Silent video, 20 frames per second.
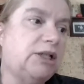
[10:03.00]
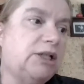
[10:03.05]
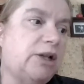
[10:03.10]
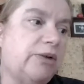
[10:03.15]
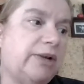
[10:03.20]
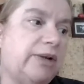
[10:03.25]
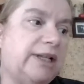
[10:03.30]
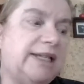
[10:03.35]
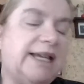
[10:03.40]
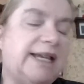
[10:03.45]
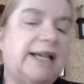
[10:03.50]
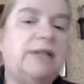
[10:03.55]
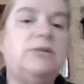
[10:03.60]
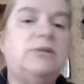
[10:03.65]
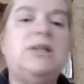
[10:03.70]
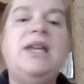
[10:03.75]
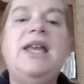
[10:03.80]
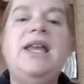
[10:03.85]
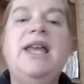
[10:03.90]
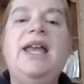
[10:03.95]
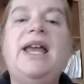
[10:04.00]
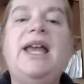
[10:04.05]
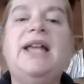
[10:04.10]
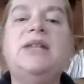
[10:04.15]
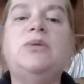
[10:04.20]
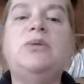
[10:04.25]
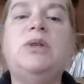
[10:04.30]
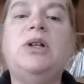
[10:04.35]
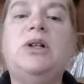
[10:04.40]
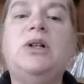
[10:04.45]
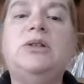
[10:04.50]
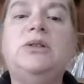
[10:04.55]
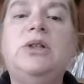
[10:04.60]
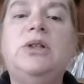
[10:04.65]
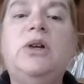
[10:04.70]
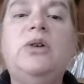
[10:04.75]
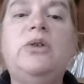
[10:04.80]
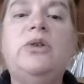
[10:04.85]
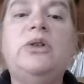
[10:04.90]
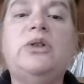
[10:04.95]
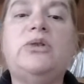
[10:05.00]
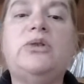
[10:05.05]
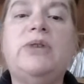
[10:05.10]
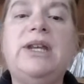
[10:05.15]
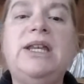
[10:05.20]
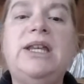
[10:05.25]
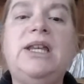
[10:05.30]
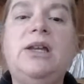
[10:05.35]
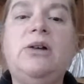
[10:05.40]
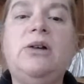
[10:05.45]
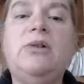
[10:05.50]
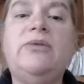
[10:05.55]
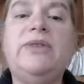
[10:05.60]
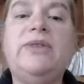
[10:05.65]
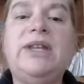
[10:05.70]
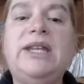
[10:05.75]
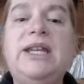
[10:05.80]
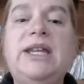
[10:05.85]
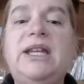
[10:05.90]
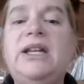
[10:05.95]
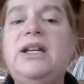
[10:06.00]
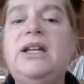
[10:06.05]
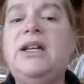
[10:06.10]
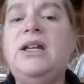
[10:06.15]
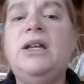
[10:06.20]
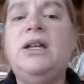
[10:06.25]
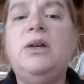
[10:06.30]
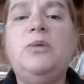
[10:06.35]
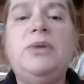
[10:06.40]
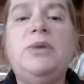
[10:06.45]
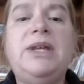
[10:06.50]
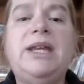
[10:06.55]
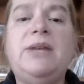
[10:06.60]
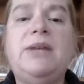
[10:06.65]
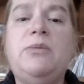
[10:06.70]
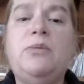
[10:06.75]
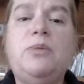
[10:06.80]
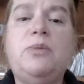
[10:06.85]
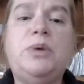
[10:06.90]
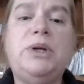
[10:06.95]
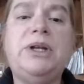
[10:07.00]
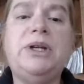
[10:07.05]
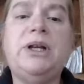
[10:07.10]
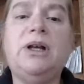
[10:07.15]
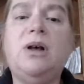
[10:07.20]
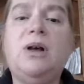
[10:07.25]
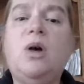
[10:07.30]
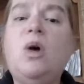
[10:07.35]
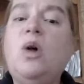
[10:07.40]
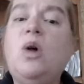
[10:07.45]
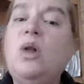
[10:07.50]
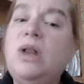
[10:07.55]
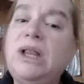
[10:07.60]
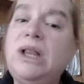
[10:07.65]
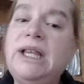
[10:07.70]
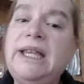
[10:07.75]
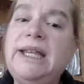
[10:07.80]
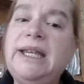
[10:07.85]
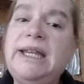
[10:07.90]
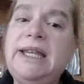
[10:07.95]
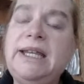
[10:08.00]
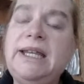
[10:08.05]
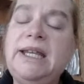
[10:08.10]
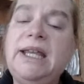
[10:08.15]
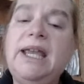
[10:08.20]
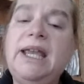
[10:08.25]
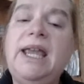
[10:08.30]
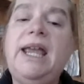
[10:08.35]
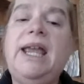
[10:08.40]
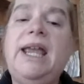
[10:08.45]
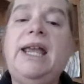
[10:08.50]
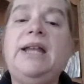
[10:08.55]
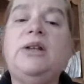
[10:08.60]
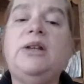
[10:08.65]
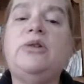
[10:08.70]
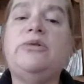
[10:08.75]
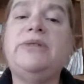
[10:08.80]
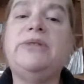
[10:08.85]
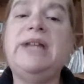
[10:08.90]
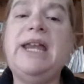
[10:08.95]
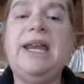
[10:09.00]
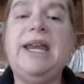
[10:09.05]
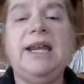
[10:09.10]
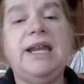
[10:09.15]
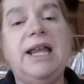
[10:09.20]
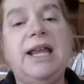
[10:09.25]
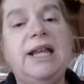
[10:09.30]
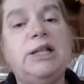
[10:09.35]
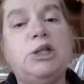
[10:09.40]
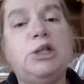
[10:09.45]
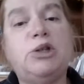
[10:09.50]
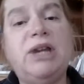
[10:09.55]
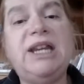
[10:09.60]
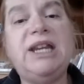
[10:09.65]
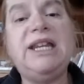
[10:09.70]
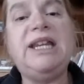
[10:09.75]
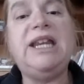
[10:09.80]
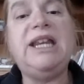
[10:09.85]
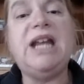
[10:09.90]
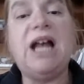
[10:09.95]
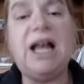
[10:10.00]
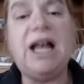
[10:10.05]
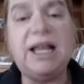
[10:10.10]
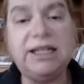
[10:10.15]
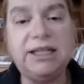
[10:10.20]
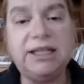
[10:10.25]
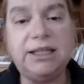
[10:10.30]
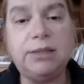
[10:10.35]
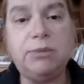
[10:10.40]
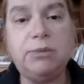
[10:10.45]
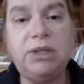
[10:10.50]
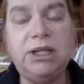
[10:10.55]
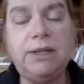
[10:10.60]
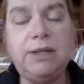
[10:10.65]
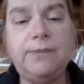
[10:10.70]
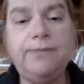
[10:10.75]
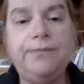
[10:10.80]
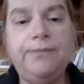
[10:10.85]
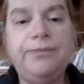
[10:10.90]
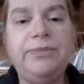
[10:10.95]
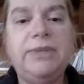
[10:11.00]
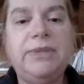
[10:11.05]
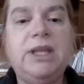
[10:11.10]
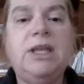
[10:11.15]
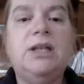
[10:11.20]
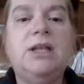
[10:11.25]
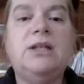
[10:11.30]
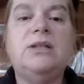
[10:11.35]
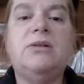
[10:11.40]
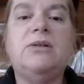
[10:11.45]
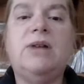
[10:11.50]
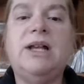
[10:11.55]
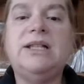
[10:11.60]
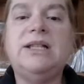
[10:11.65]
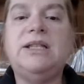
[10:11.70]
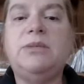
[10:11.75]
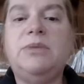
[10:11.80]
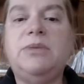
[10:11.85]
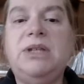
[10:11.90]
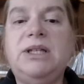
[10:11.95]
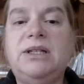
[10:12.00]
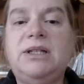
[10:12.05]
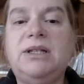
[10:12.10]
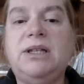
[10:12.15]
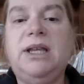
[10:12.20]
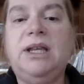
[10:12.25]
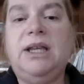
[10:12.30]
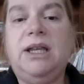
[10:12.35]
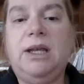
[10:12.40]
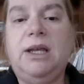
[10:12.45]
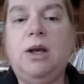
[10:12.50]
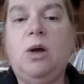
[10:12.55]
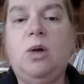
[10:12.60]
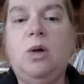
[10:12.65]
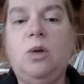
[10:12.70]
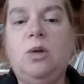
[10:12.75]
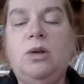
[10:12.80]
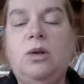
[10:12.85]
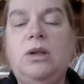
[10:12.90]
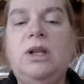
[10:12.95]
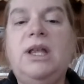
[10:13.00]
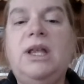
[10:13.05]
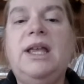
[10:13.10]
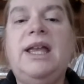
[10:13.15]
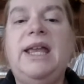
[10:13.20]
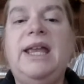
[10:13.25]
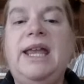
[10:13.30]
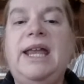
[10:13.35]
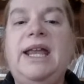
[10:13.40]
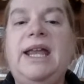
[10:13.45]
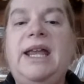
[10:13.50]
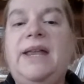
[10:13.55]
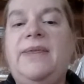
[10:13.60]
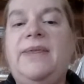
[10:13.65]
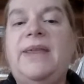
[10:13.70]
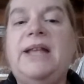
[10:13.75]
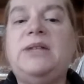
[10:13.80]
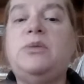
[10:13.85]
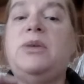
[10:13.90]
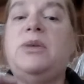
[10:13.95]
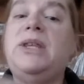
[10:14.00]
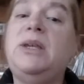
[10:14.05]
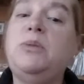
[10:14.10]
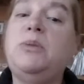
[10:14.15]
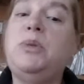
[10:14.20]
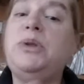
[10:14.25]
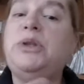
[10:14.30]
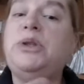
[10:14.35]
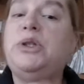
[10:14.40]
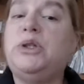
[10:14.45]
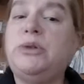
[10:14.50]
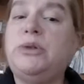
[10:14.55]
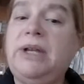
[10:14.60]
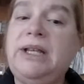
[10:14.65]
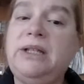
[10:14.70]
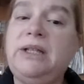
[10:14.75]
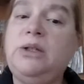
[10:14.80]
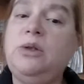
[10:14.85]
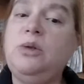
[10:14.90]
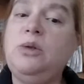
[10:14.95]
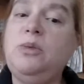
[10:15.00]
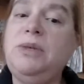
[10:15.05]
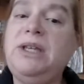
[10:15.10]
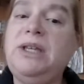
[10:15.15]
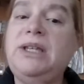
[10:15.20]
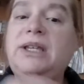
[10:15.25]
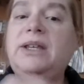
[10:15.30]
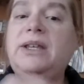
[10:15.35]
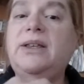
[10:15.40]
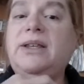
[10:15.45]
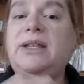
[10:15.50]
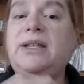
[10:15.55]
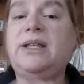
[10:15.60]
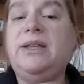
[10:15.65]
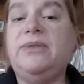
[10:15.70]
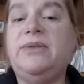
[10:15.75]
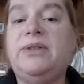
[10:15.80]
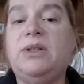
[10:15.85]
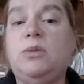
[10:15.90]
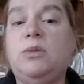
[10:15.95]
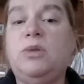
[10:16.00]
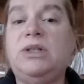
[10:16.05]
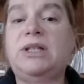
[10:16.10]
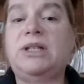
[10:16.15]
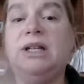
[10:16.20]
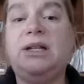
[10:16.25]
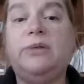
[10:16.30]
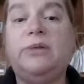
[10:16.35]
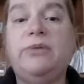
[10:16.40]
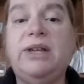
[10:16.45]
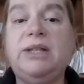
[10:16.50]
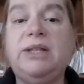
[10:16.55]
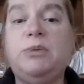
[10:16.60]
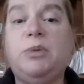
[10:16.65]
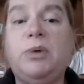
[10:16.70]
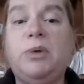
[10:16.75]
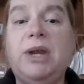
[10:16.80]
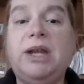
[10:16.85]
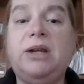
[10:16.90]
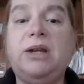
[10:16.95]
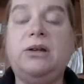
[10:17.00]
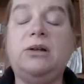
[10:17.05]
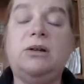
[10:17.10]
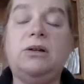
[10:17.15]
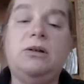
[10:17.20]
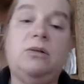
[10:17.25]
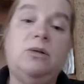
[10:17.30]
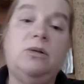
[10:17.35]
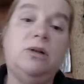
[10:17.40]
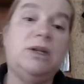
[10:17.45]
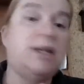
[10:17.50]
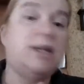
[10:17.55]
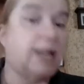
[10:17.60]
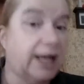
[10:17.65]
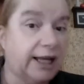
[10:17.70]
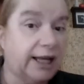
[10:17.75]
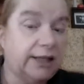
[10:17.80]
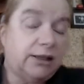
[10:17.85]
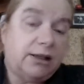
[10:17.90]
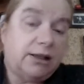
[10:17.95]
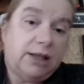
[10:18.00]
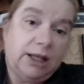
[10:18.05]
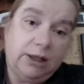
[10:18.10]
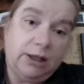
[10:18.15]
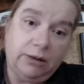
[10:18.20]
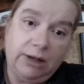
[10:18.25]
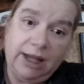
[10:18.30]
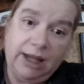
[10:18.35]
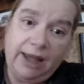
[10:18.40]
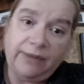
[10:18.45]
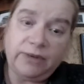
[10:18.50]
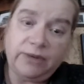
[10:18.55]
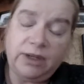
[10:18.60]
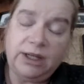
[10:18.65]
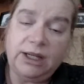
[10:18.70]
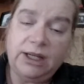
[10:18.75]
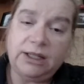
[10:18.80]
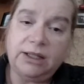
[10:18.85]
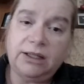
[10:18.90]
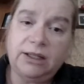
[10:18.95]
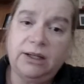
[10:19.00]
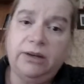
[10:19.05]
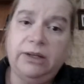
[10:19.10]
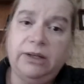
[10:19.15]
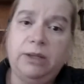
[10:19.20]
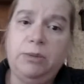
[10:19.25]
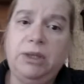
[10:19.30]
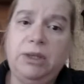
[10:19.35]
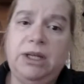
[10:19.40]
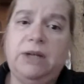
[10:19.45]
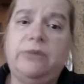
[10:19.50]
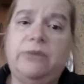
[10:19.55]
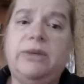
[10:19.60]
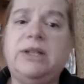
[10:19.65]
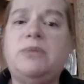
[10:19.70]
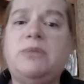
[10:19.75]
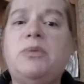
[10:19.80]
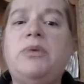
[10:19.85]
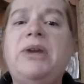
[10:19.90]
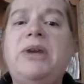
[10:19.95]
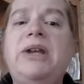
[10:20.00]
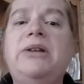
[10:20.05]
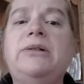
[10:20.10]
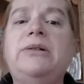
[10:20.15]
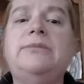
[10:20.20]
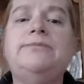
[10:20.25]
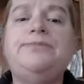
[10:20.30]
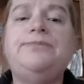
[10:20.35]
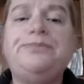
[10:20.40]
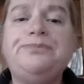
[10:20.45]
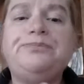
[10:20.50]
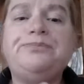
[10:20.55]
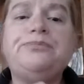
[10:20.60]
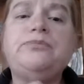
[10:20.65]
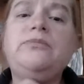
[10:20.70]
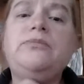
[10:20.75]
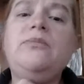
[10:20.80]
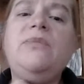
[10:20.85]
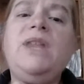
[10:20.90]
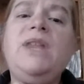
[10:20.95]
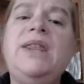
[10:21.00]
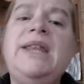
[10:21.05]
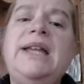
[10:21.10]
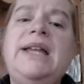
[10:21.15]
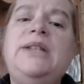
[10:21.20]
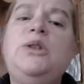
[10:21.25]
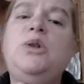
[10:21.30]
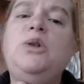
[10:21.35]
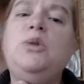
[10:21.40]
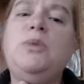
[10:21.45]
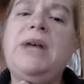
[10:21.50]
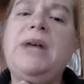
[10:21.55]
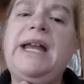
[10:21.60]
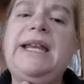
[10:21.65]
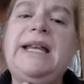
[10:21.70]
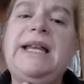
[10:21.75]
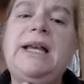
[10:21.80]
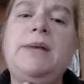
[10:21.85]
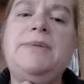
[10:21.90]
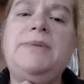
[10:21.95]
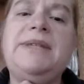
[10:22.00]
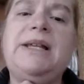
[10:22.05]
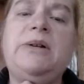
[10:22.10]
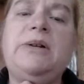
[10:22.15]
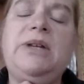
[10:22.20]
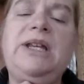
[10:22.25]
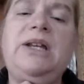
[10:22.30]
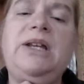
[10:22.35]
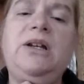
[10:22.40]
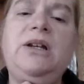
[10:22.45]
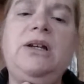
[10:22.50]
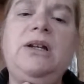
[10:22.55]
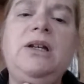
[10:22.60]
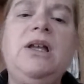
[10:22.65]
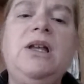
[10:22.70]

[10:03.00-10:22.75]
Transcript: going down. As we all know, the trachea over here, we can put a hole in it and create a tracheostomy. So ostomy is a hole, and that's where they put the trach tube in. And if someone's on a respirator or not, they don't have to necessarily be on a respirator. That tube kind of comes out here.